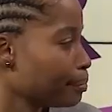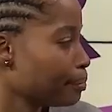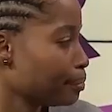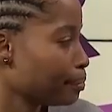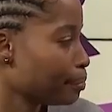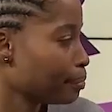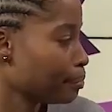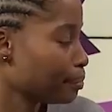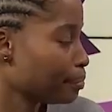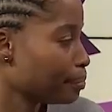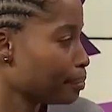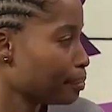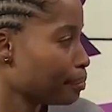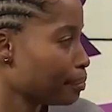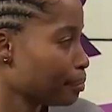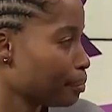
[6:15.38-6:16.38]

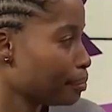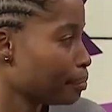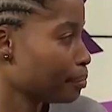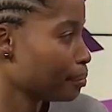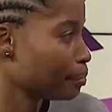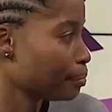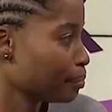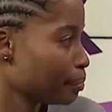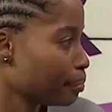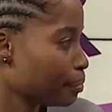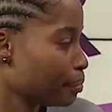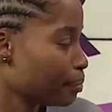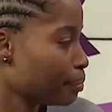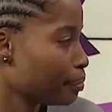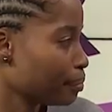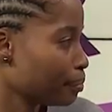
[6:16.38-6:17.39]

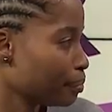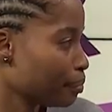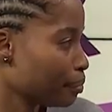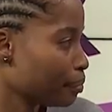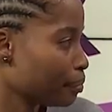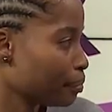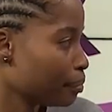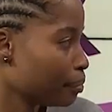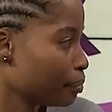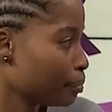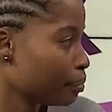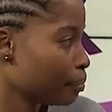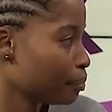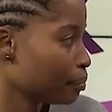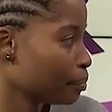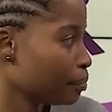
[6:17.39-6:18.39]

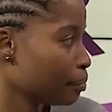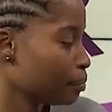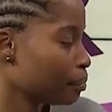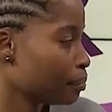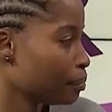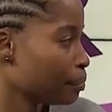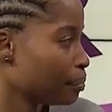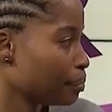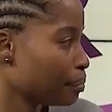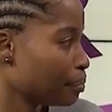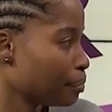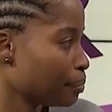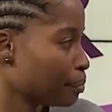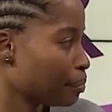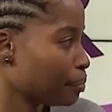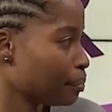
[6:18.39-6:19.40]

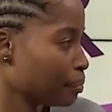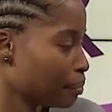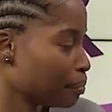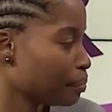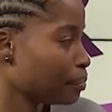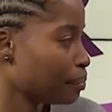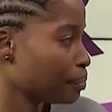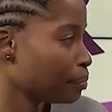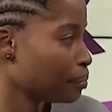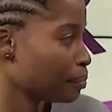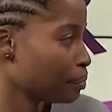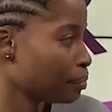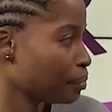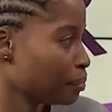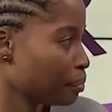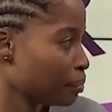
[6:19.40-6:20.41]

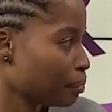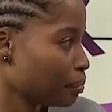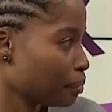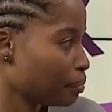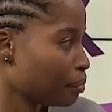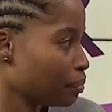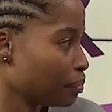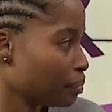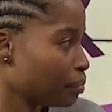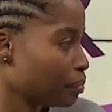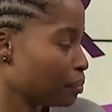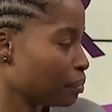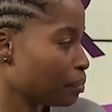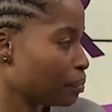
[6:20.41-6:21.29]
(not speaking)